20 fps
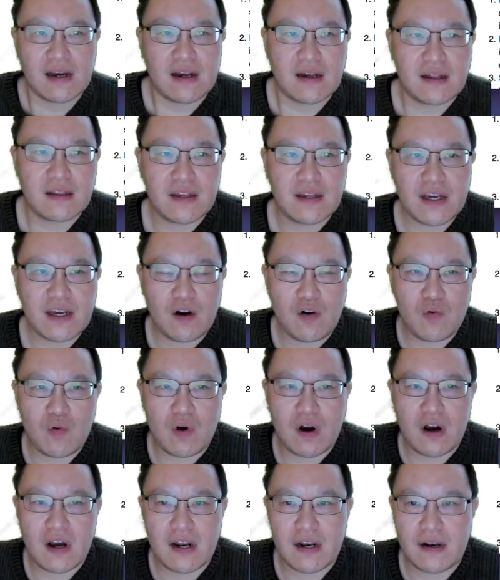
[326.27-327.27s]
The
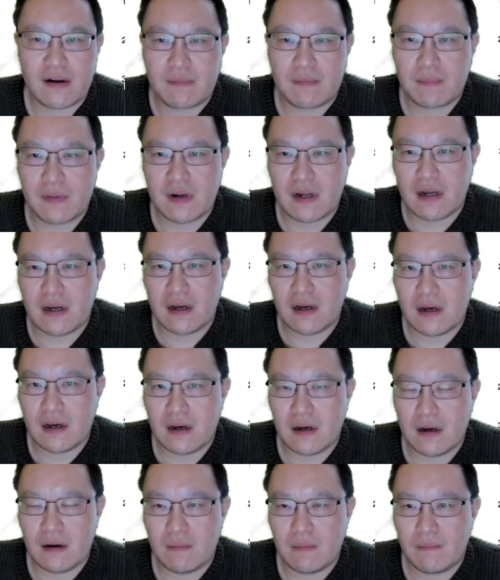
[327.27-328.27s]

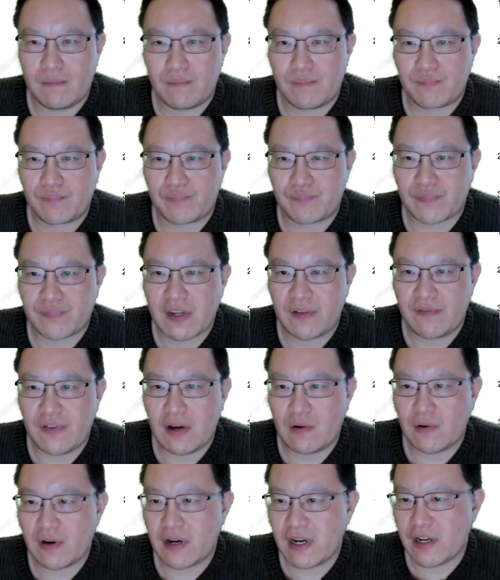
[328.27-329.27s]
OWASP
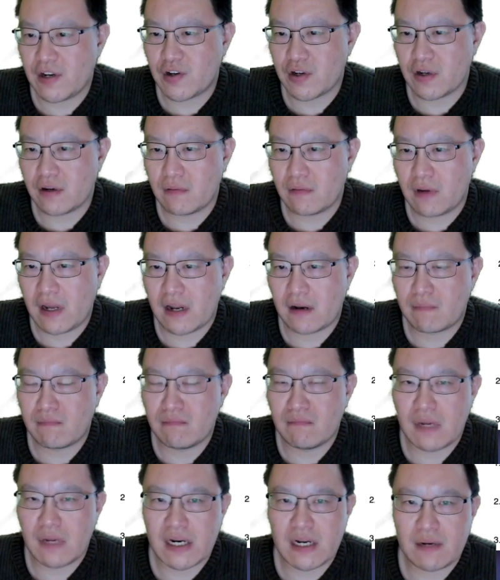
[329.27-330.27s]
Foundation has
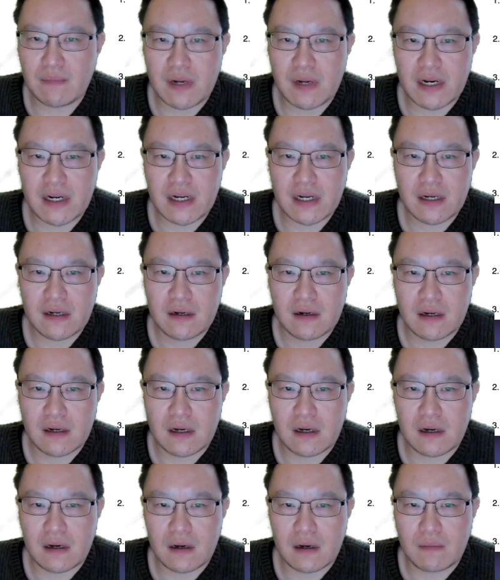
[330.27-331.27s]
many, many
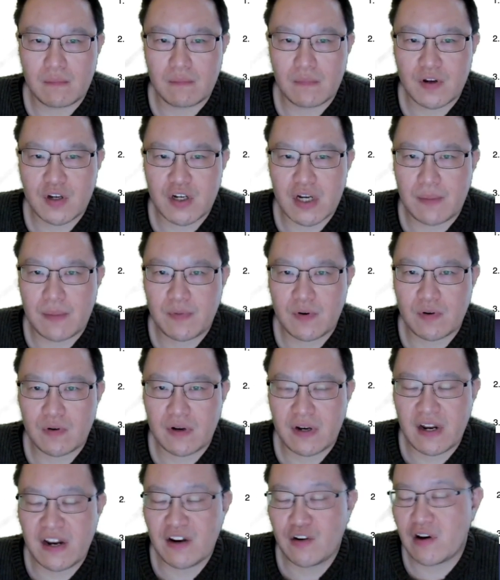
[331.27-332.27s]
chapters,
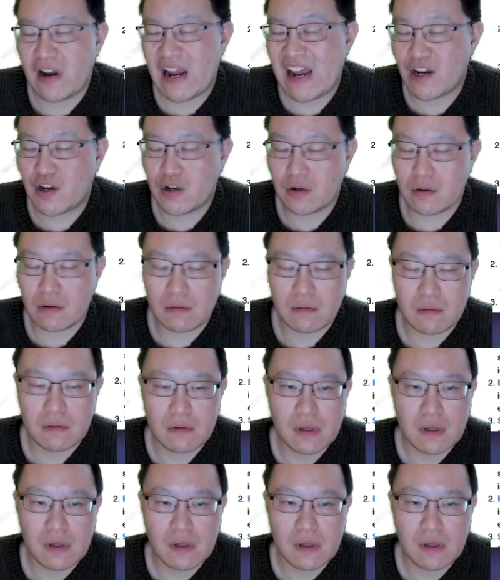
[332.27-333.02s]
international.